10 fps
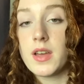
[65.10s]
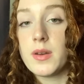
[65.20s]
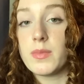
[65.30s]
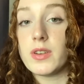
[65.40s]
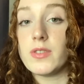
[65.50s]

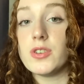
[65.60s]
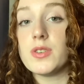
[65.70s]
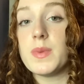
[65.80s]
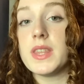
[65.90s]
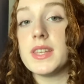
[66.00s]
But if you should
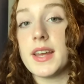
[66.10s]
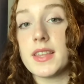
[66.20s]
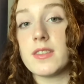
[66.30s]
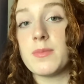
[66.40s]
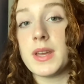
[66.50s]
be the
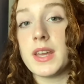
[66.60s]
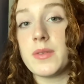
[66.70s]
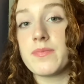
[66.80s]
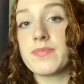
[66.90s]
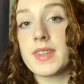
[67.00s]
death of me,
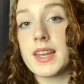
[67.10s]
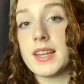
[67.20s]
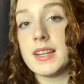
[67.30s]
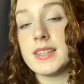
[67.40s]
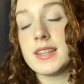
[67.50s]

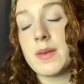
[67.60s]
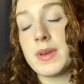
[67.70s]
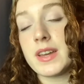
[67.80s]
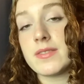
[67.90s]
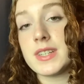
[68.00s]
at least let me
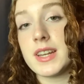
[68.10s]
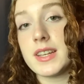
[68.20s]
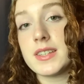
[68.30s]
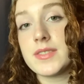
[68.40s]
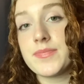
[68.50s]
have tonight.